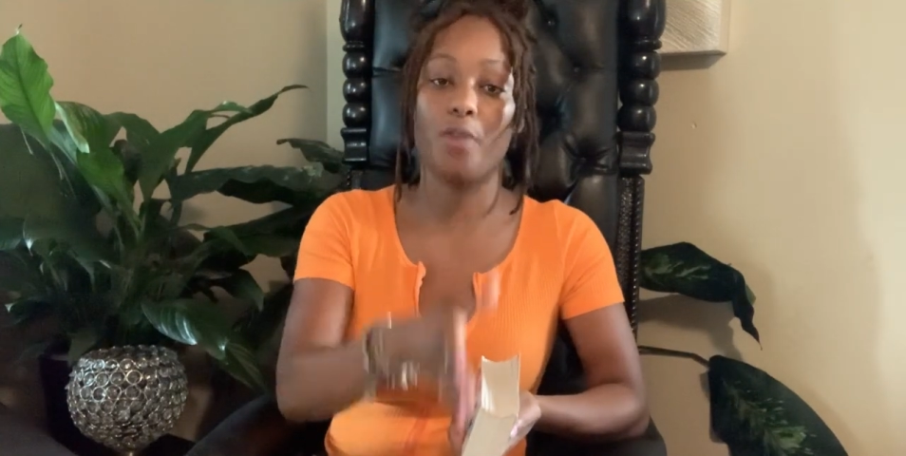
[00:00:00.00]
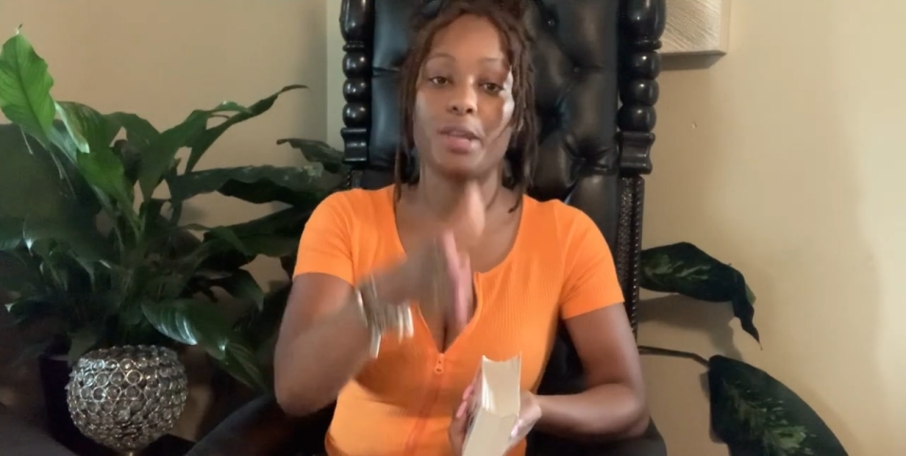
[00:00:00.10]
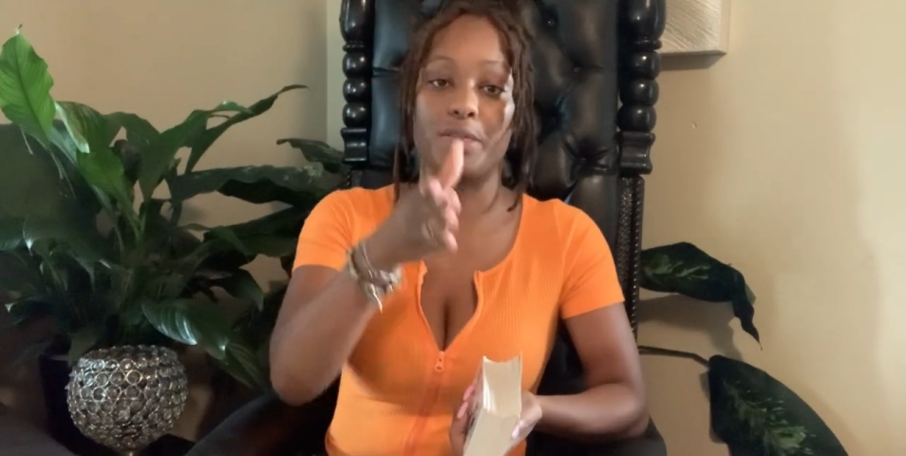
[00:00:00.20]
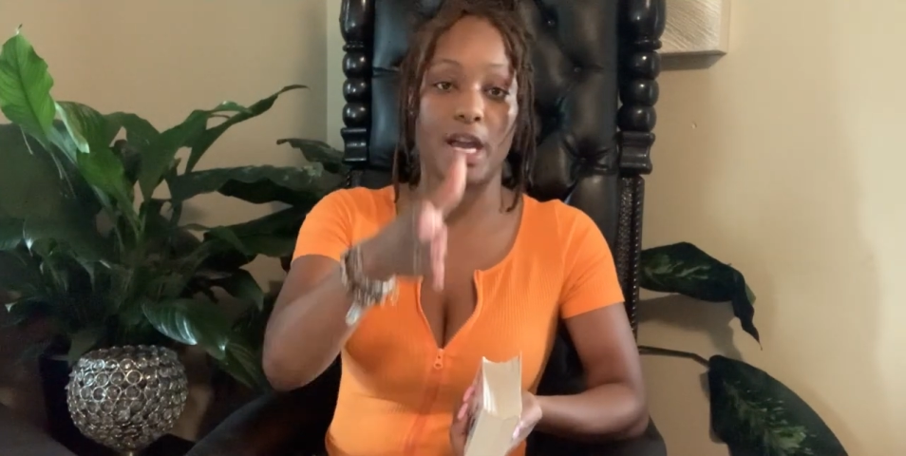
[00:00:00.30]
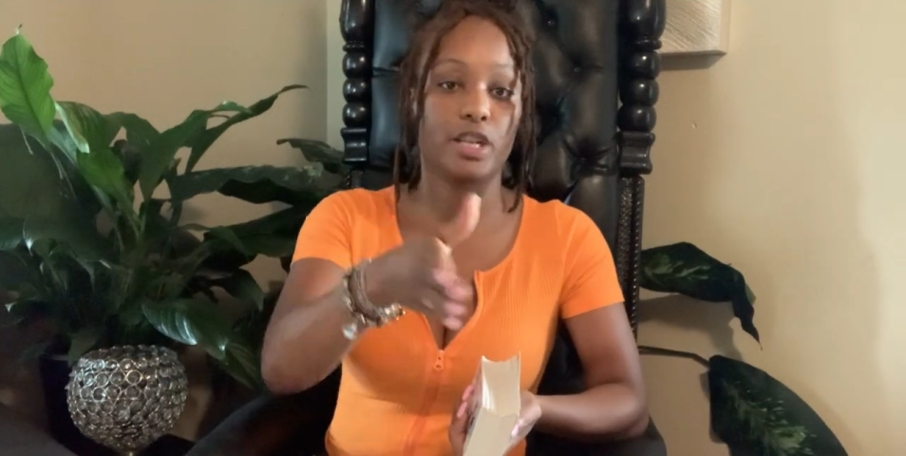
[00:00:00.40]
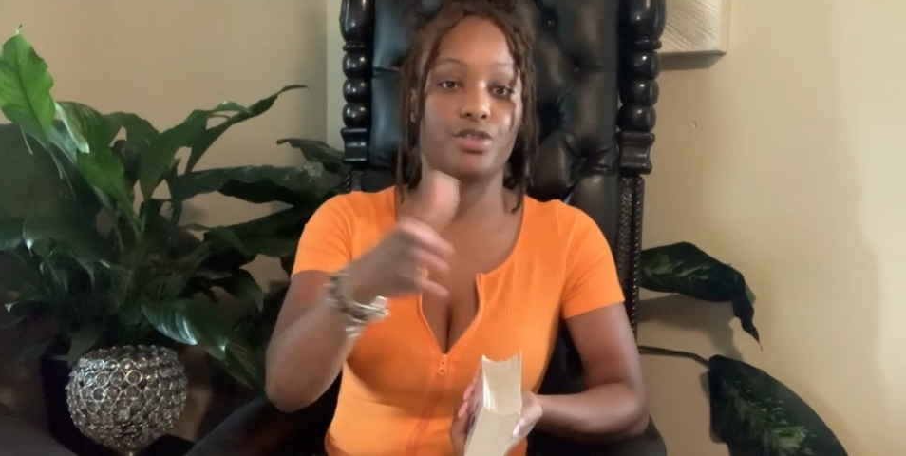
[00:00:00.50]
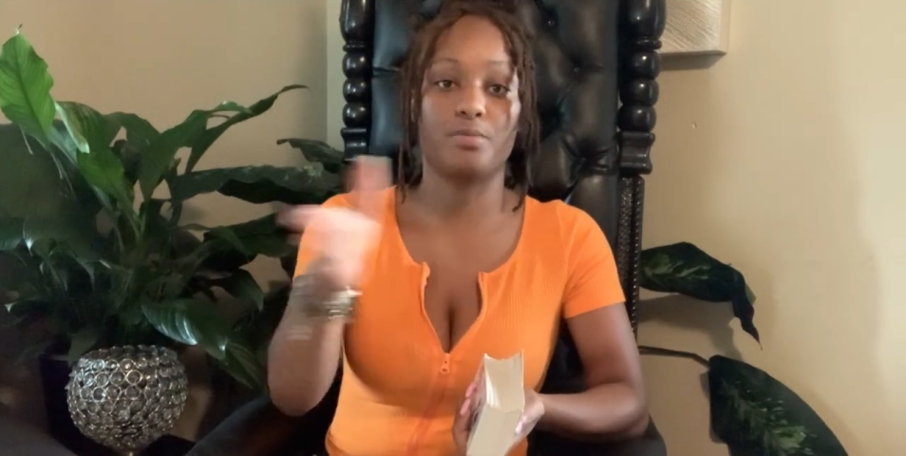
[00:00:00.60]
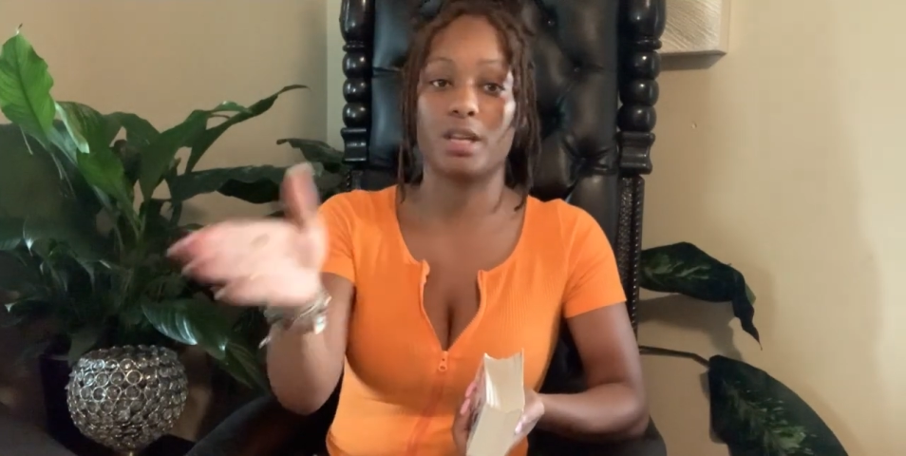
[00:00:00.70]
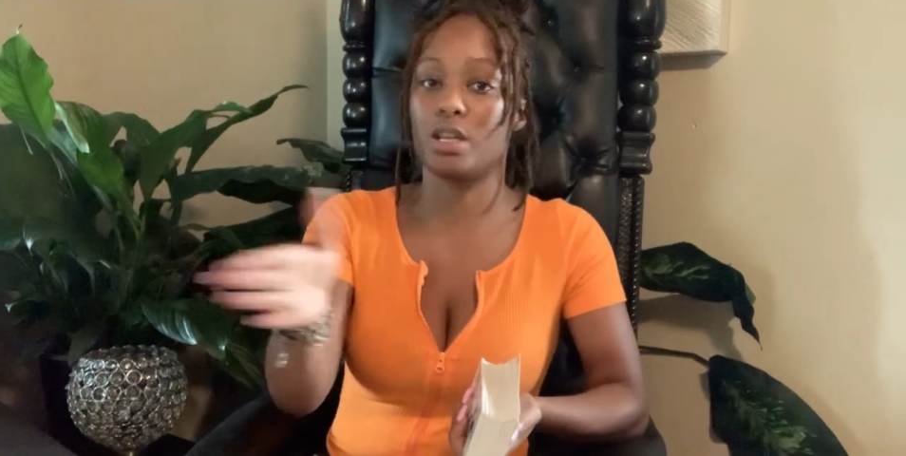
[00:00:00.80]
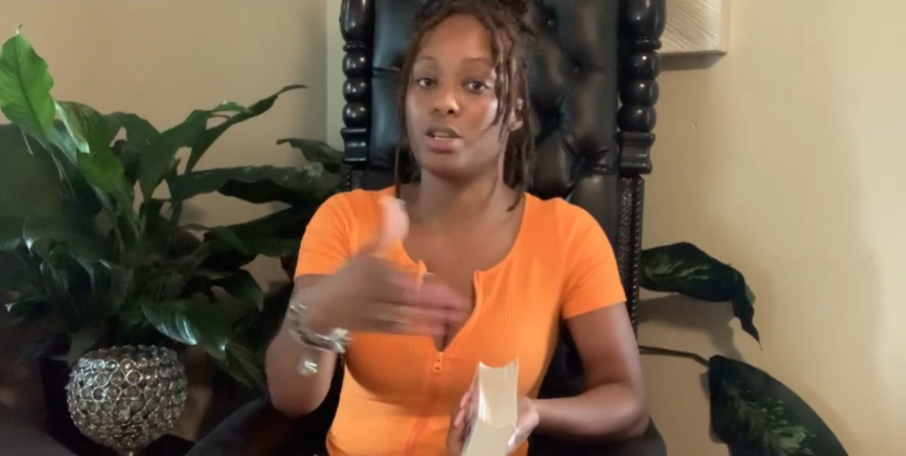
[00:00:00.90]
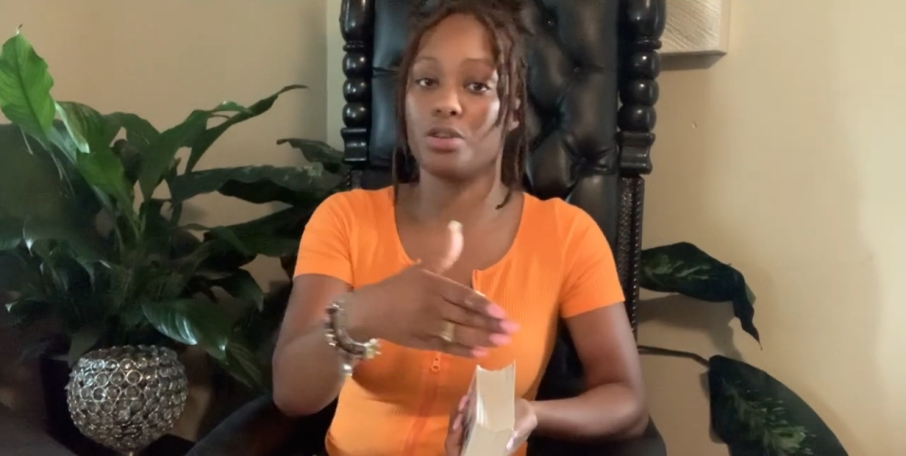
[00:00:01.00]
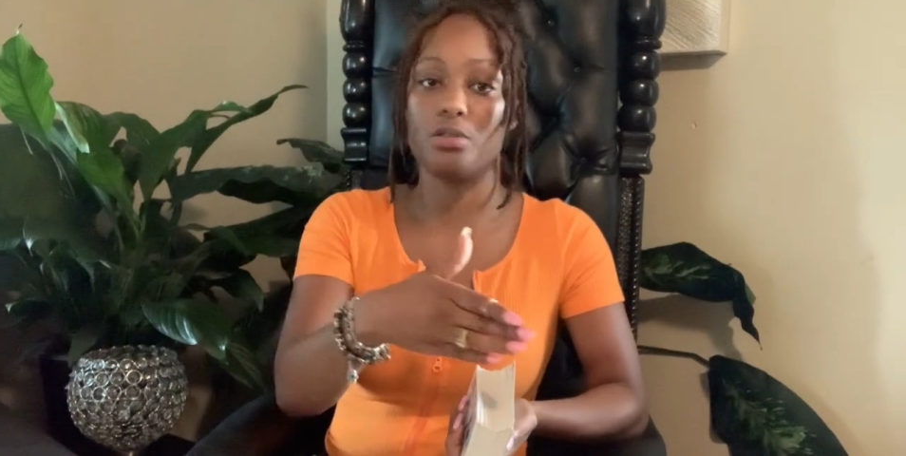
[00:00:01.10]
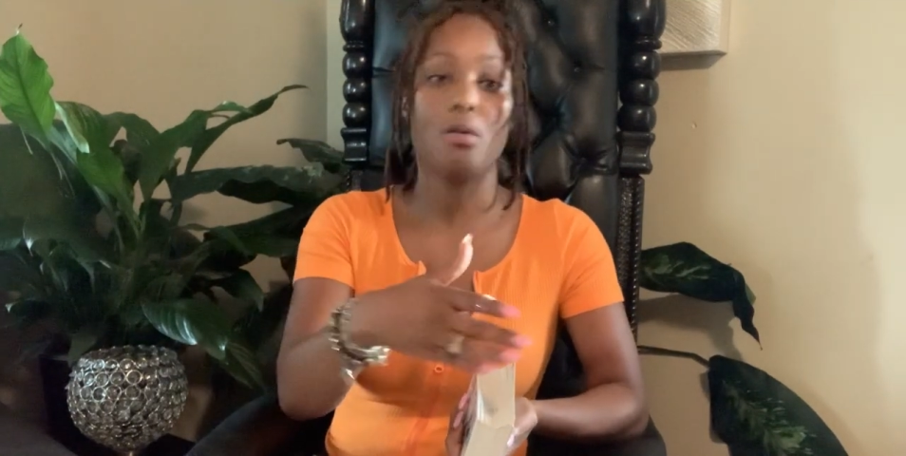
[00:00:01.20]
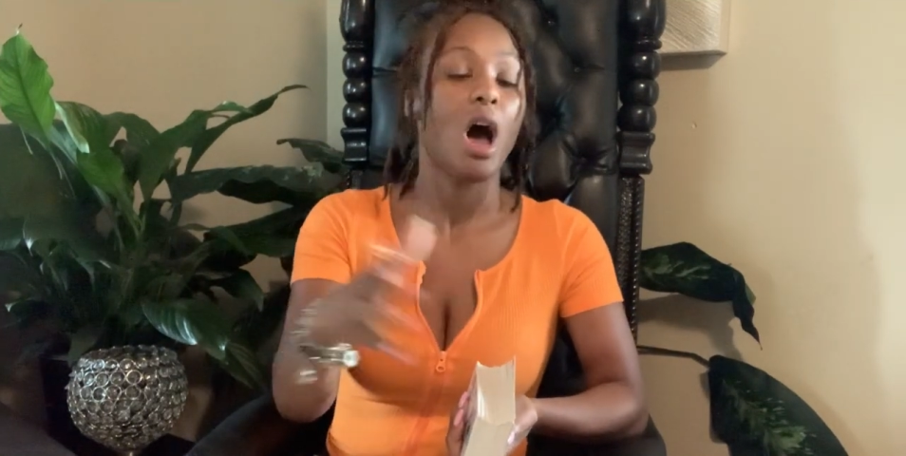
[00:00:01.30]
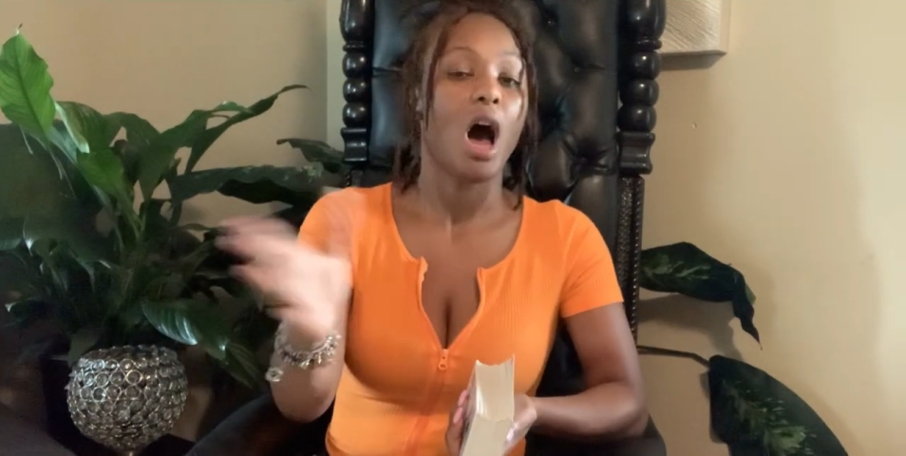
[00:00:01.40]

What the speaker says: on the things you can do.